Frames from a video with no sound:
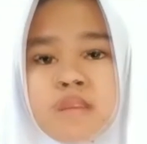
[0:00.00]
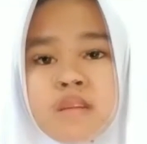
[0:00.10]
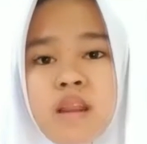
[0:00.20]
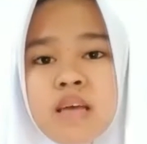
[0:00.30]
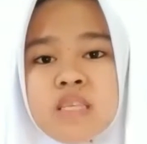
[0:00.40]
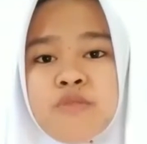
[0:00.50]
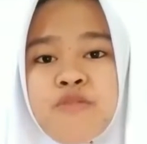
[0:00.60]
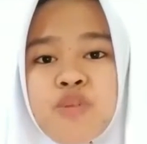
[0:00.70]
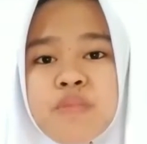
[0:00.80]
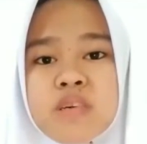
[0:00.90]
The last
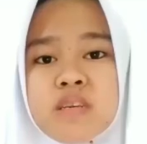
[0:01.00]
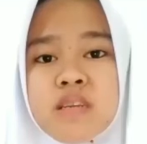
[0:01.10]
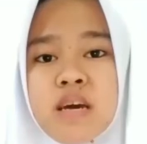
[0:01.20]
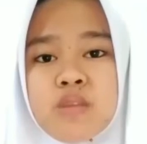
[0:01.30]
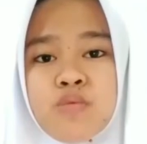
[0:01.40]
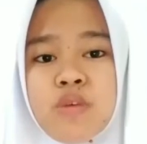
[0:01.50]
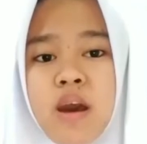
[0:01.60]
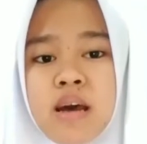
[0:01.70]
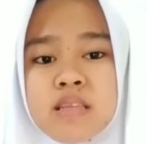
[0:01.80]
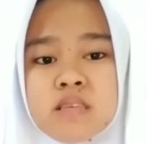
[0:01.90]
information that we
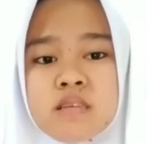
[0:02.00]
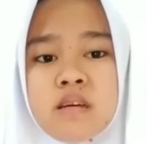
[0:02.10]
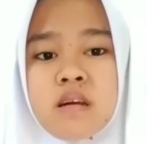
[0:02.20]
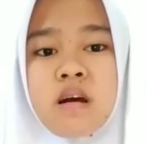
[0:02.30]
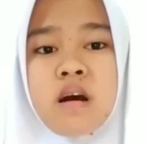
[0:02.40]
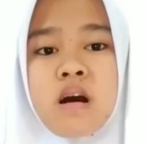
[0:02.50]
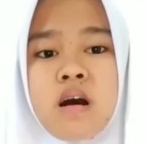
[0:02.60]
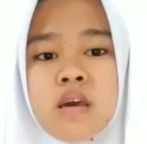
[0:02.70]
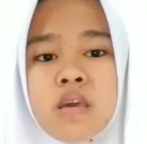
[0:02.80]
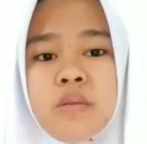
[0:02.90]
ask
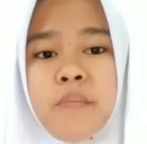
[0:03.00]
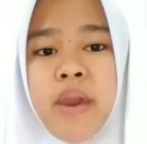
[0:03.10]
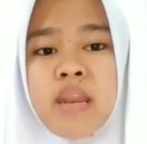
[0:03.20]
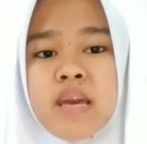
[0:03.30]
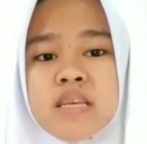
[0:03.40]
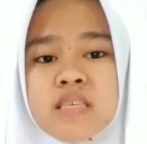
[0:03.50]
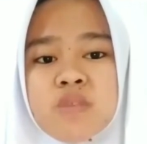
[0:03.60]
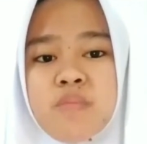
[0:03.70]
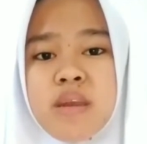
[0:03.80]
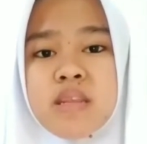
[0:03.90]
in pain
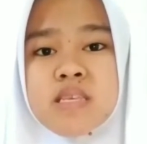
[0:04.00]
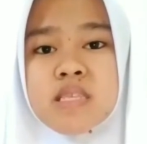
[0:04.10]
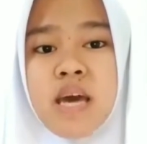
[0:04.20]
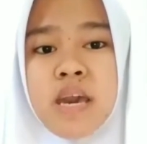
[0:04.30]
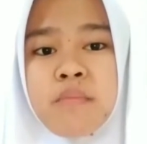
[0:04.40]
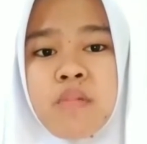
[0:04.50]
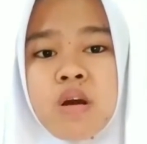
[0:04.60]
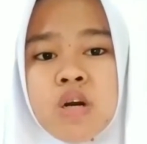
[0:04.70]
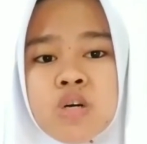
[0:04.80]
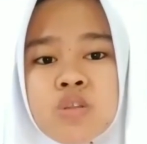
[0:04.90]
assessment is time.
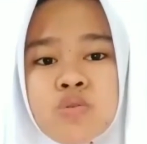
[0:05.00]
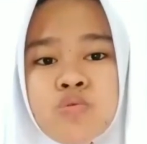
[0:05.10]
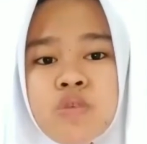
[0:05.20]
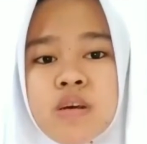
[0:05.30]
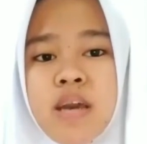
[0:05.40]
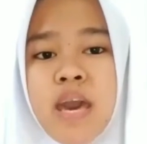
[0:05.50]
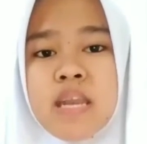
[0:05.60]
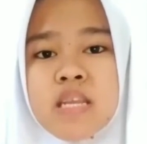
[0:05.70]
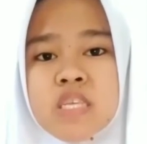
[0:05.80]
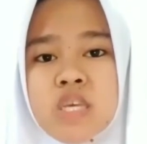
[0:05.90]
To
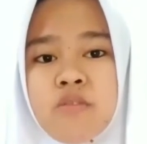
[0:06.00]
gain this